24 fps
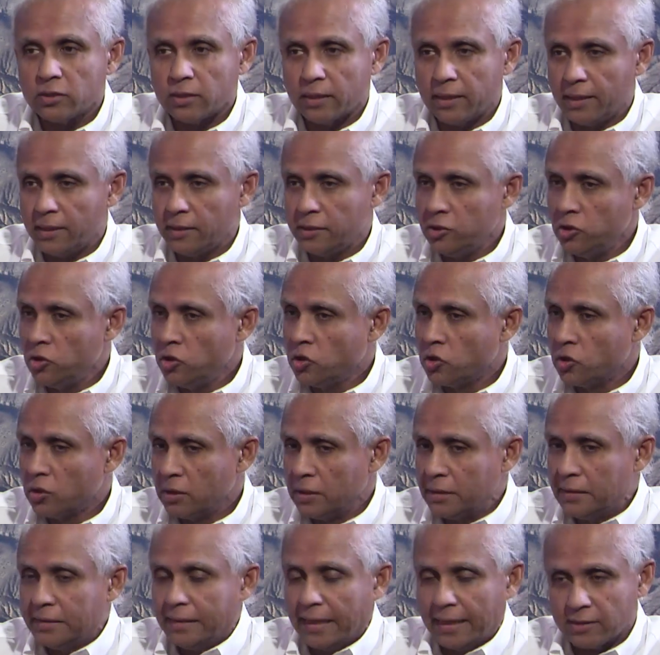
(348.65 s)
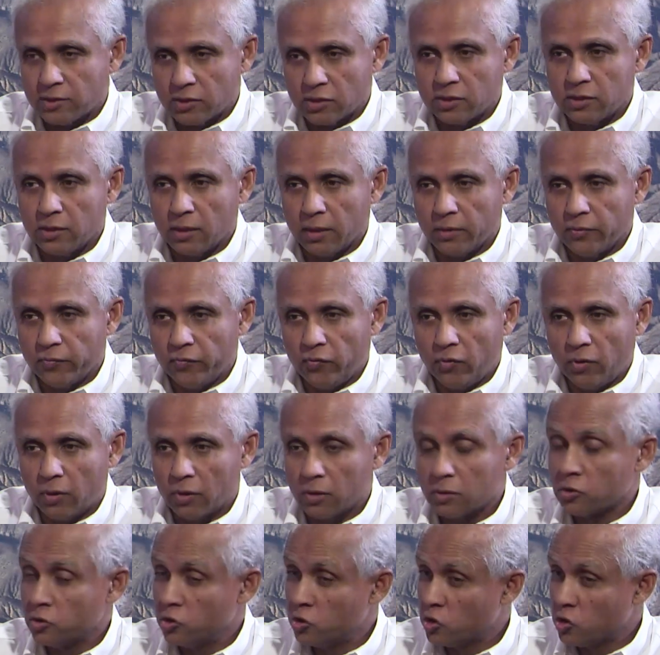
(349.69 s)
yeah. and usually that's done for
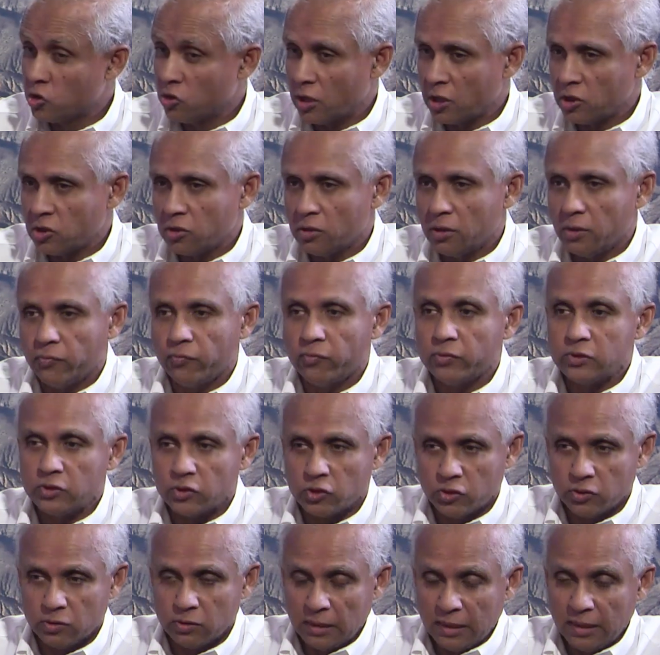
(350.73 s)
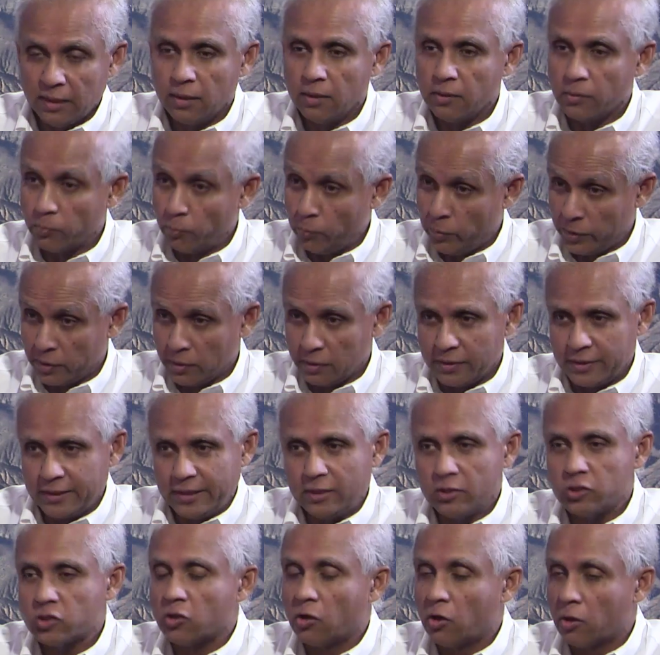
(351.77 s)
construction of s
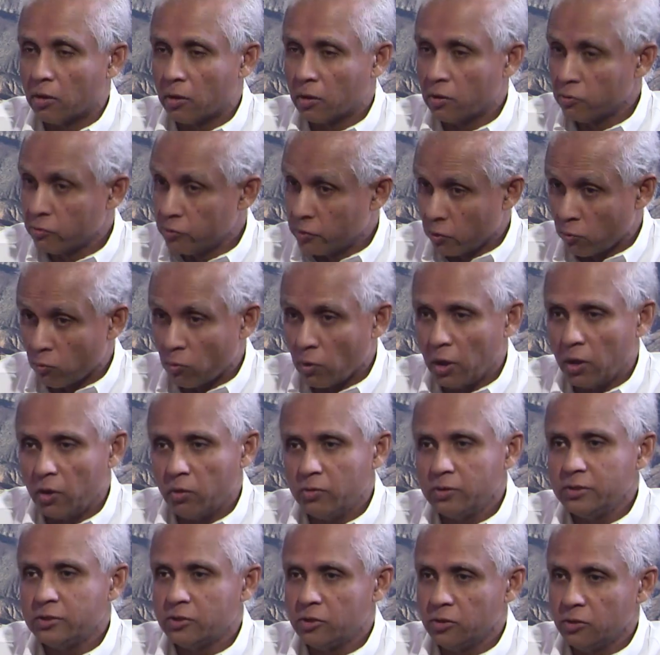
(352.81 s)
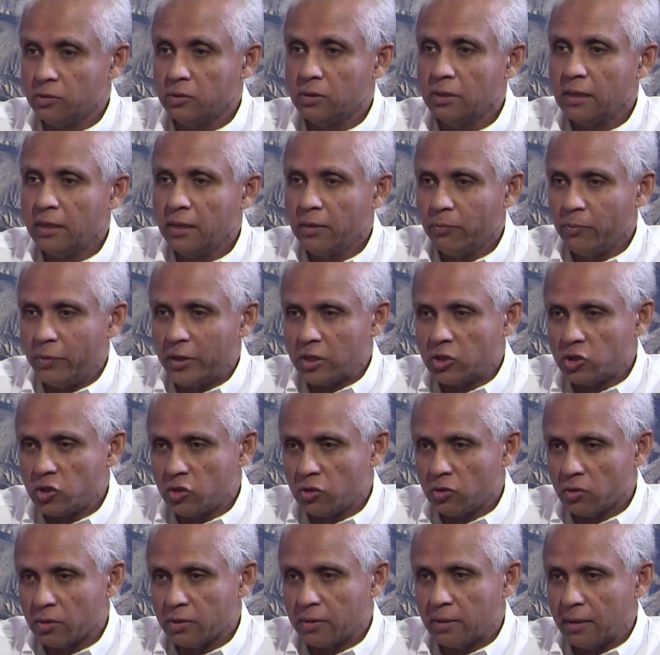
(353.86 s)
buildings or the road to make
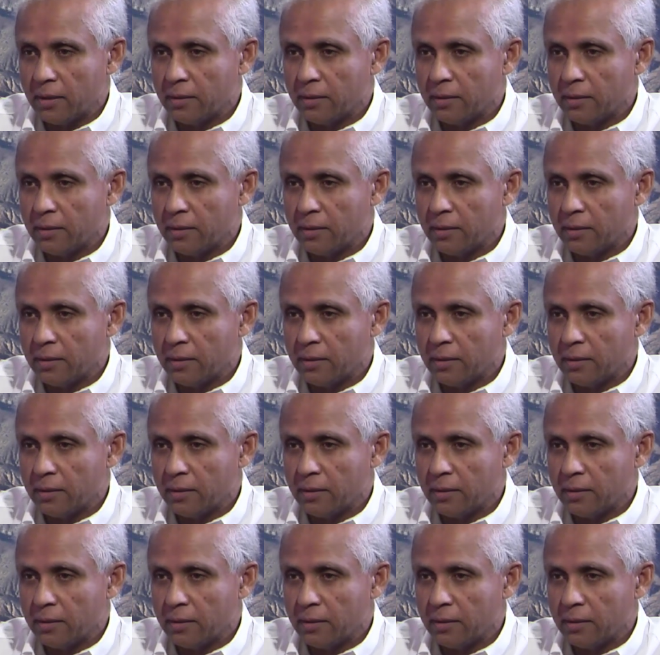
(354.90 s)
sure that